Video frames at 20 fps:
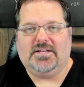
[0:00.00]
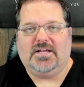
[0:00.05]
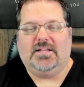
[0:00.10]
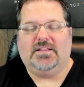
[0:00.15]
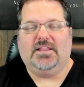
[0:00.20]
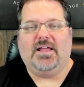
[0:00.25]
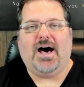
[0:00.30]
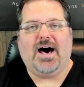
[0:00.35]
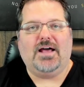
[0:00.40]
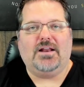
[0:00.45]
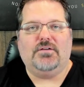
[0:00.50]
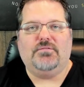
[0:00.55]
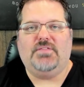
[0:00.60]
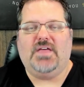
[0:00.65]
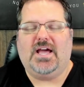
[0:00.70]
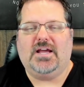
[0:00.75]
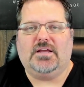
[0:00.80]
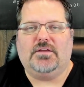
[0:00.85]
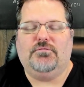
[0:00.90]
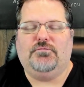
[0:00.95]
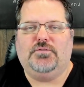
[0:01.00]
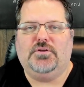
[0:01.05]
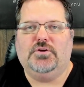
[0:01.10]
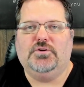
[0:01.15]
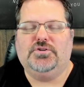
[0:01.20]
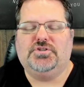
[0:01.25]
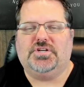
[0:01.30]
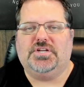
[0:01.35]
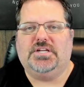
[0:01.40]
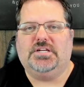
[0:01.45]
a lot of that
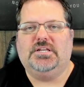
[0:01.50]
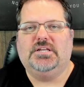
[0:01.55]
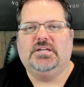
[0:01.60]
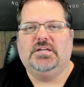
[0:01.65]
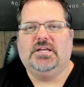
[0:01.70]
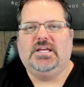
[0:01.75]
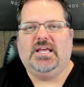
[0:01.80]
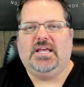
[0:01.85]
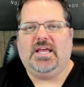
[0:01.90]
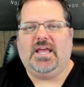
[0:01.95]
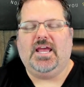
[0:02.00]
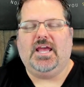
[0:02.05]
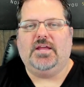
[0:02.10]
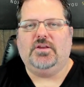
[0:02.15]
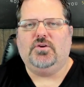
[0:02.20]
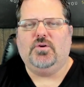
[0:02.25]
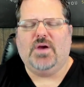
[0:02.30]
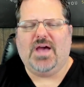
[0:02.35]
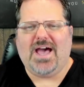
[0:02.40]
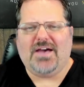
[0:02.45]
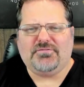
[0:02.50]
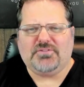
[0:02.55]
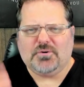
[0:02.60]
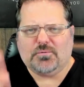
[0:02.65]
confusion. And you have to